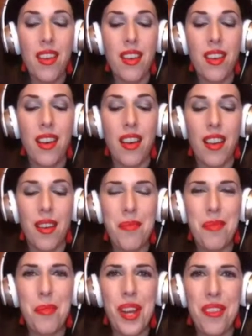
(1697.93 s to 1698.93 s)

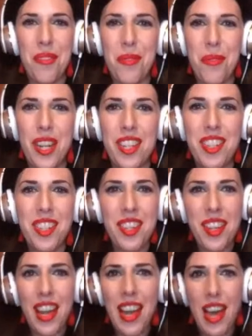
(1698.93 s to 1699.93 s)
One of which
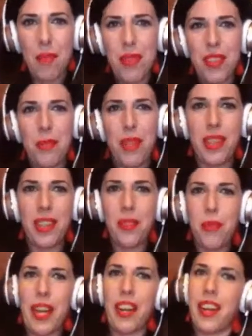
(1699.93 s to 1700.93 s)
I happen to be
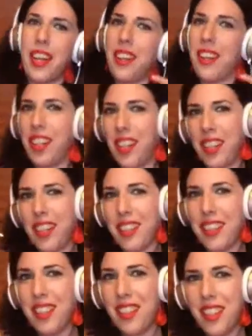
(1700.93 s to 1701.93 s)
wearing her.
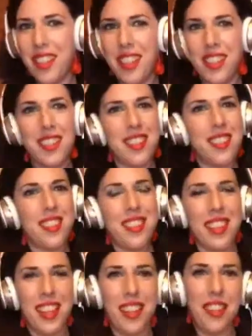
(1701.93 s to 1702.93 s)
I
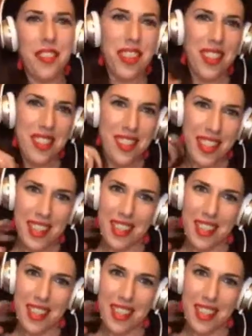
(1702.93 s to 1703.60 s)
don't know if you can see.